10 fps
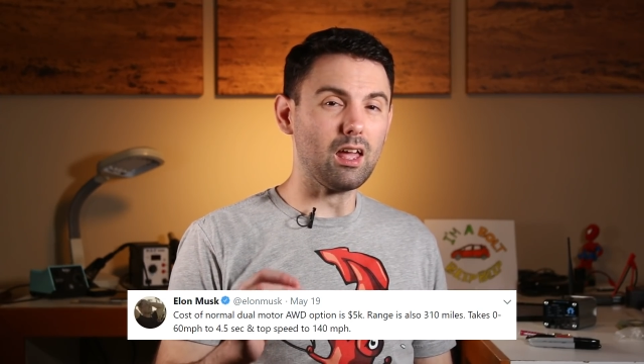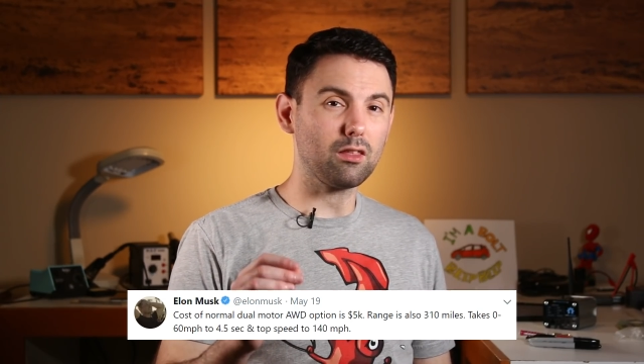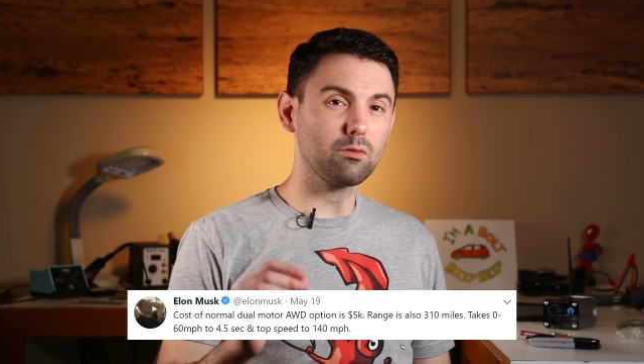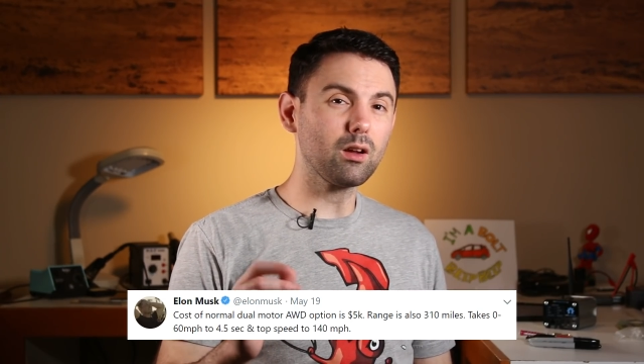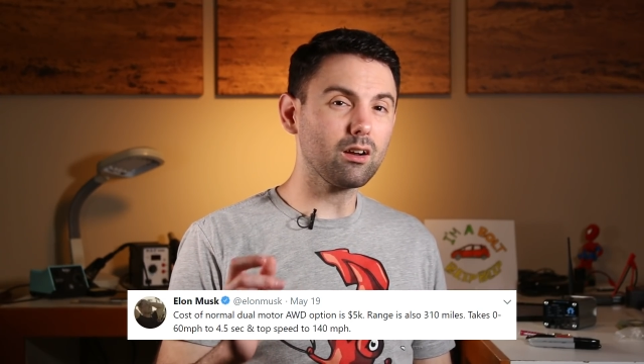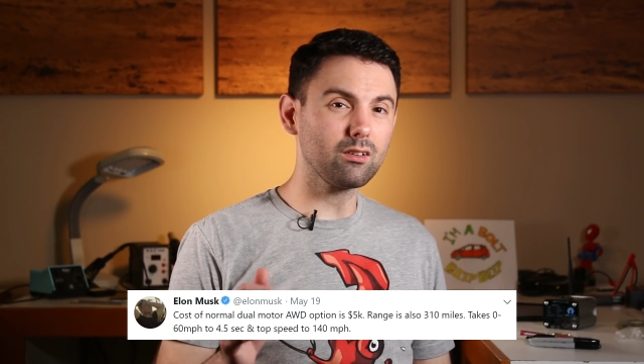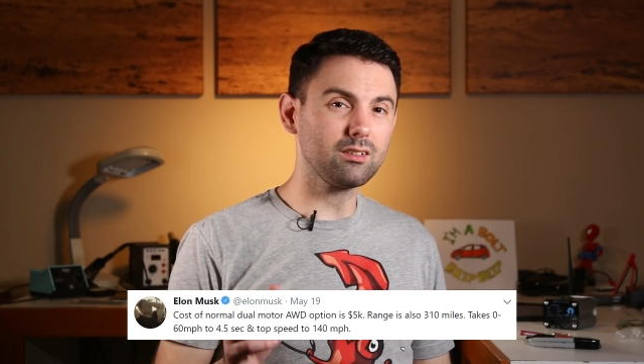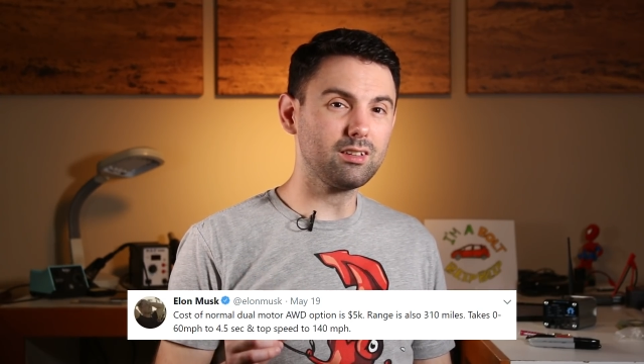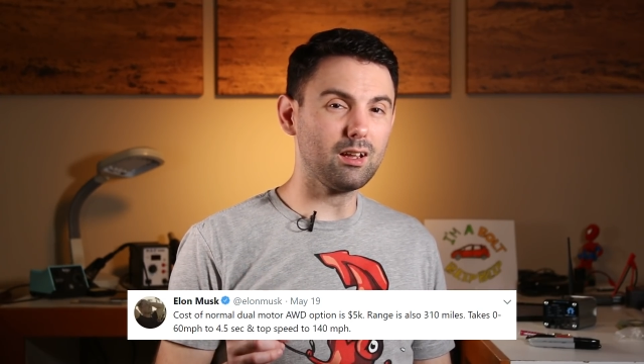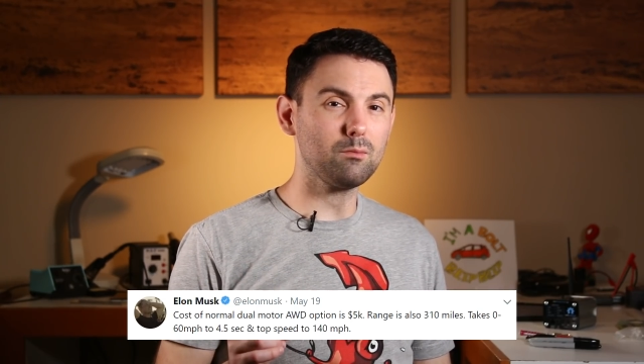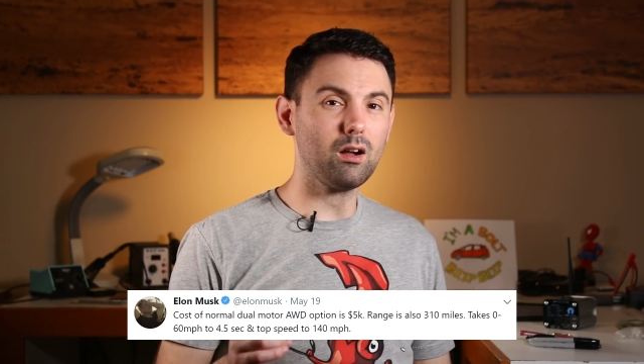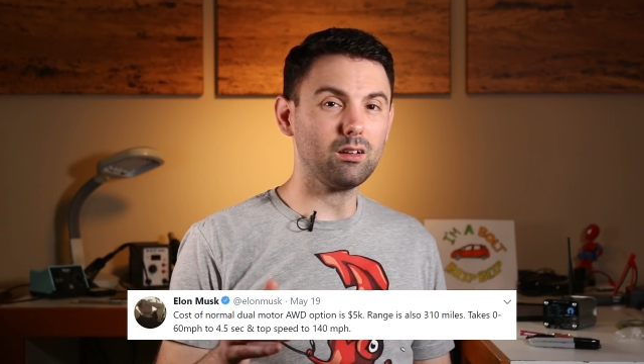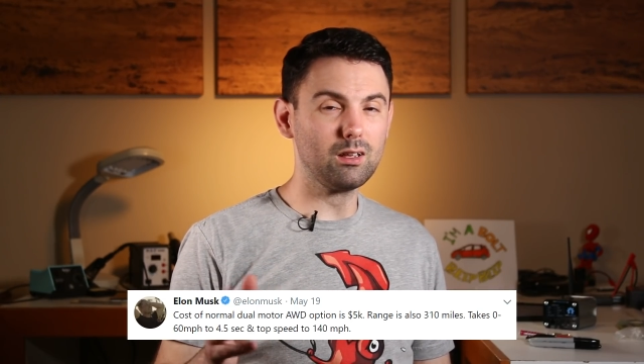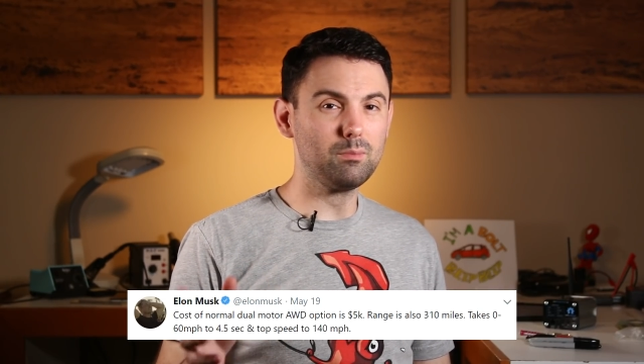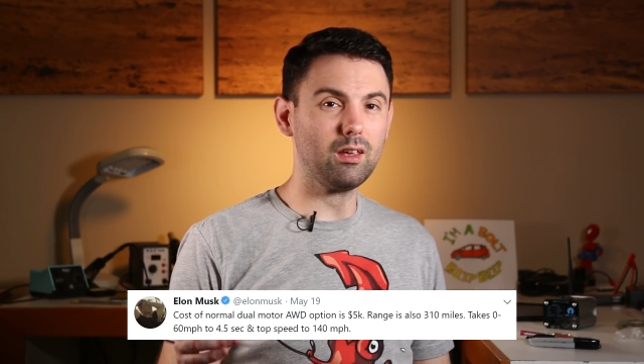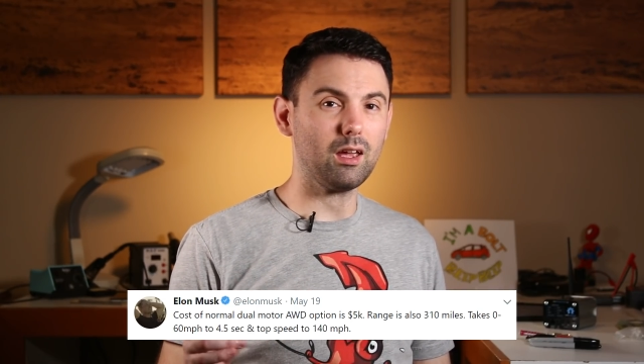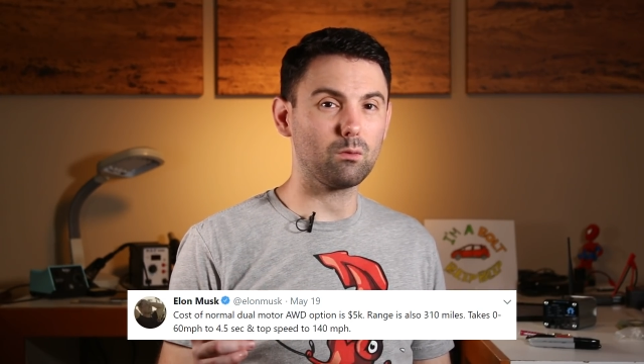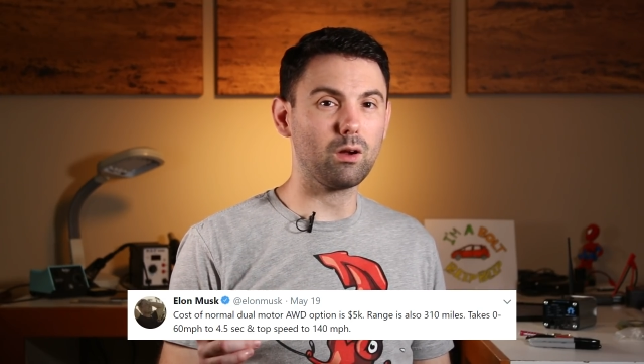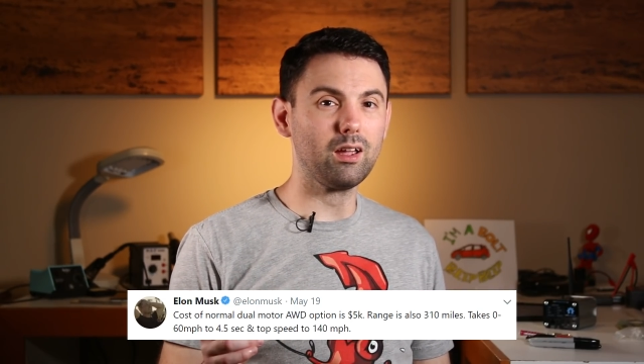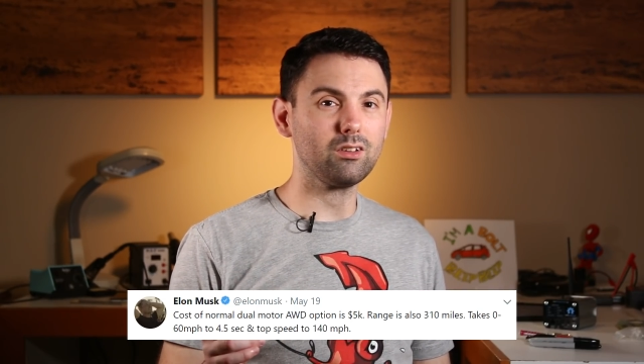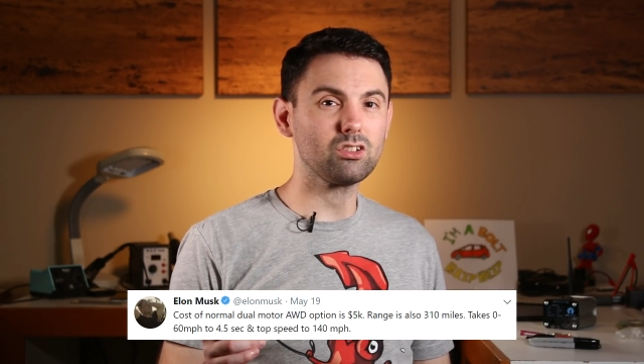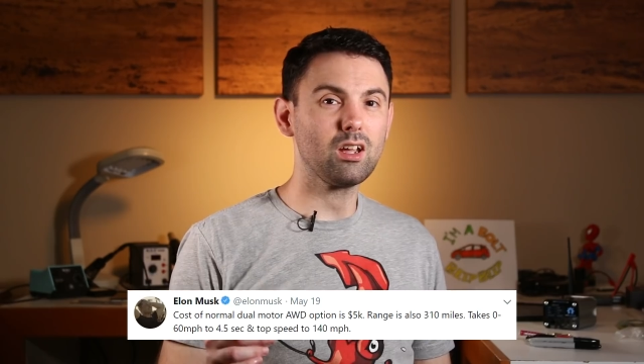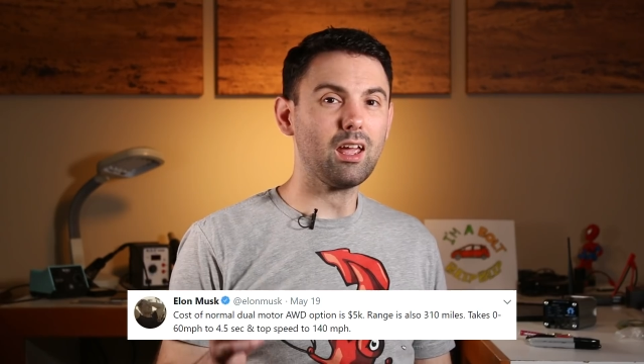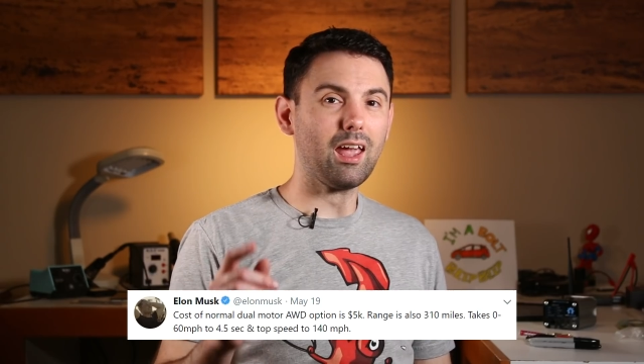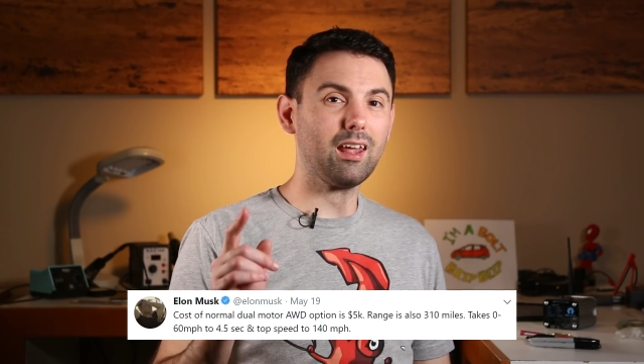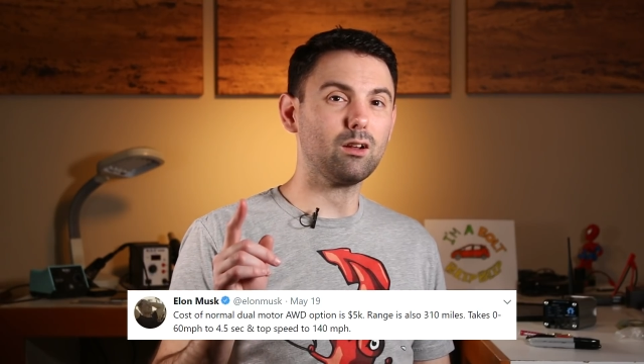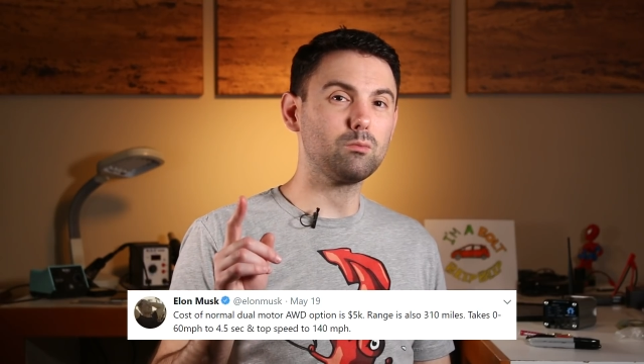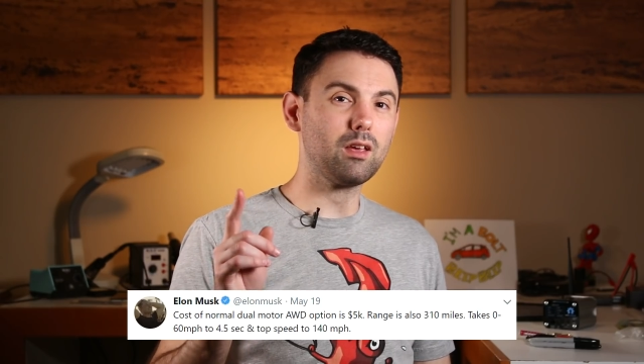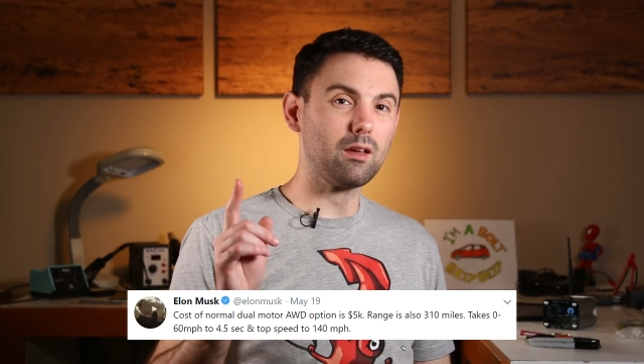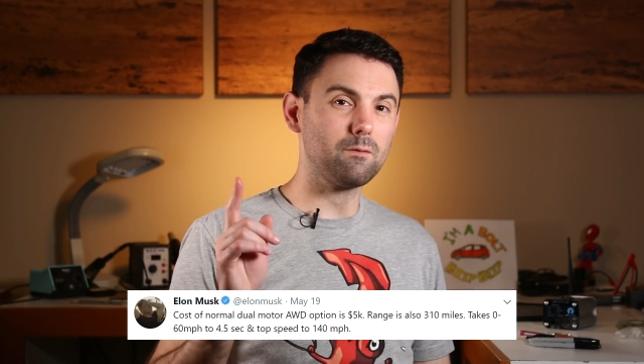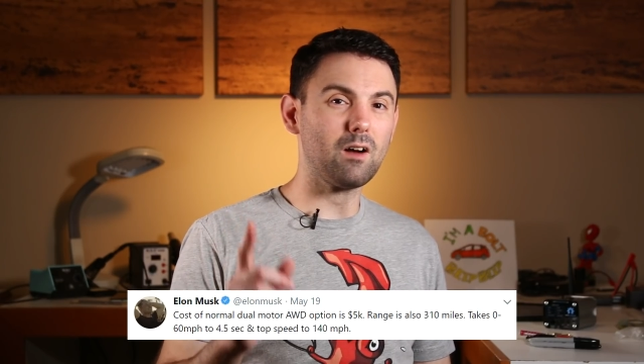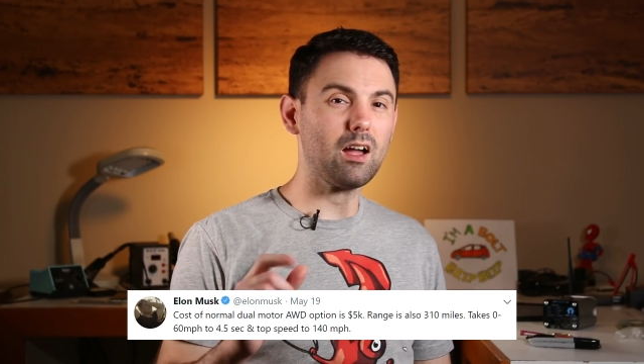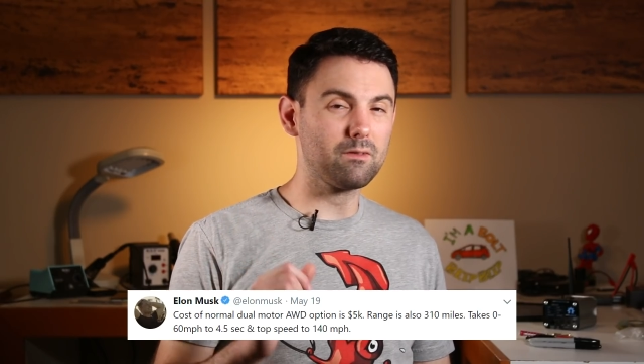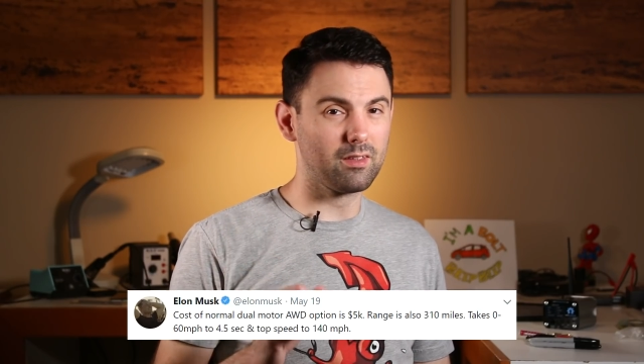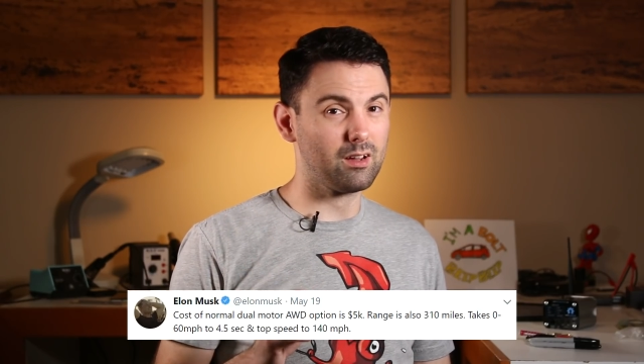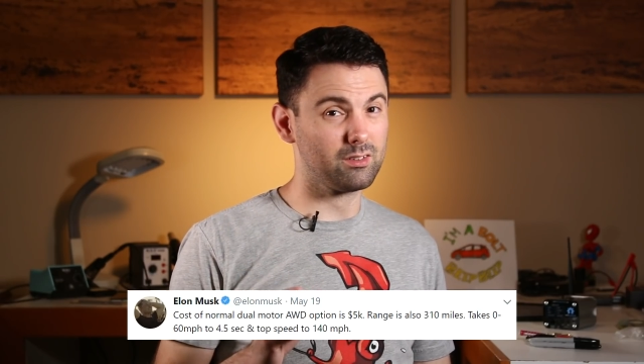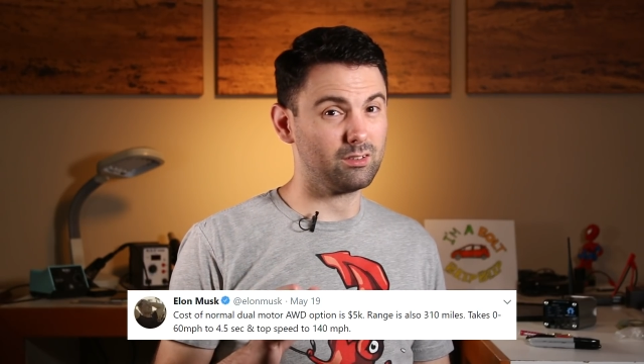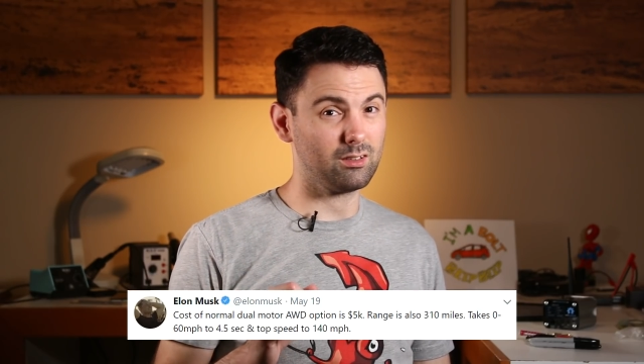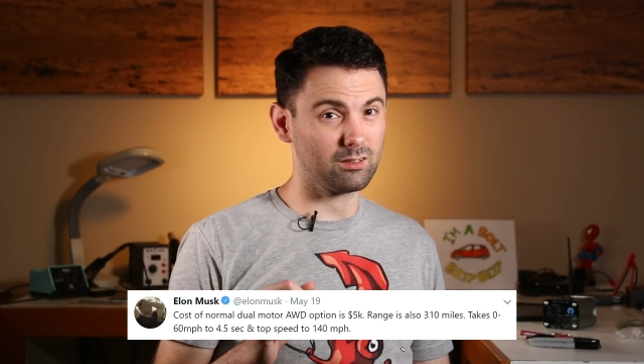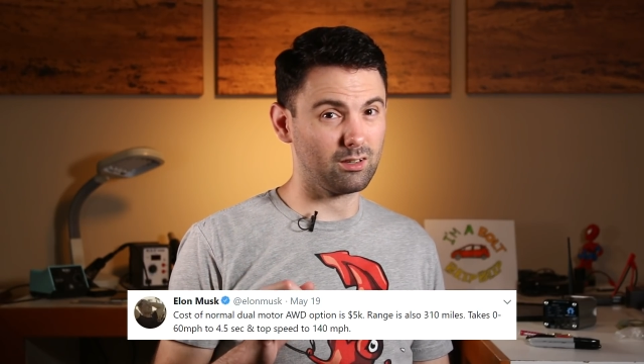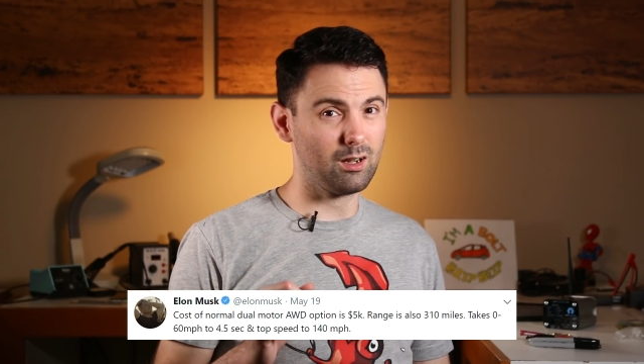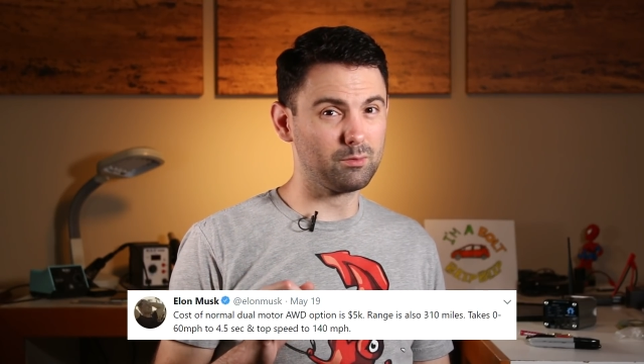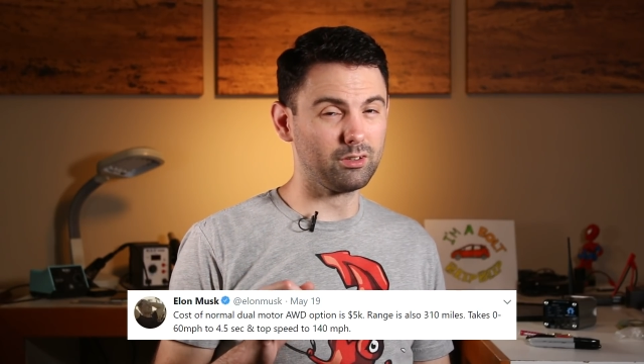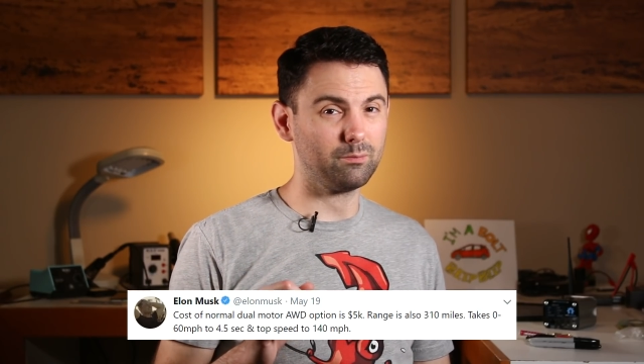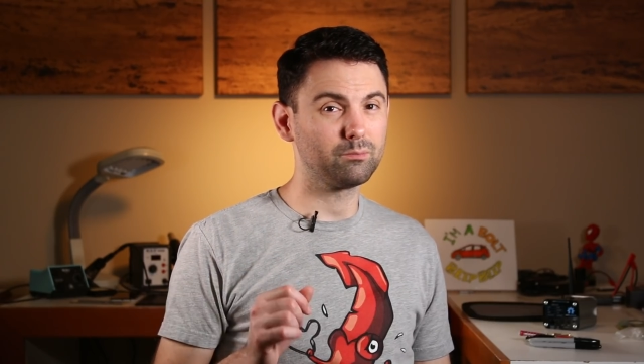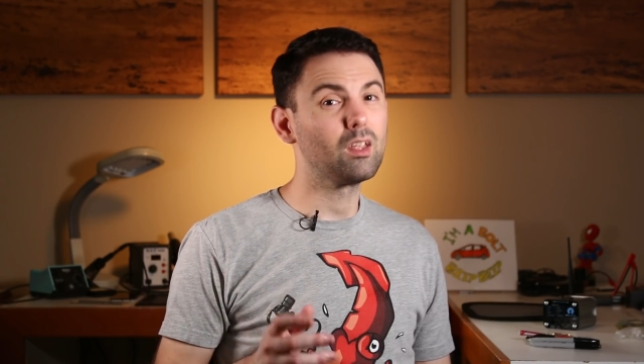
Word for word: a 310-mile EPA range, and it'll be a $5,000 option.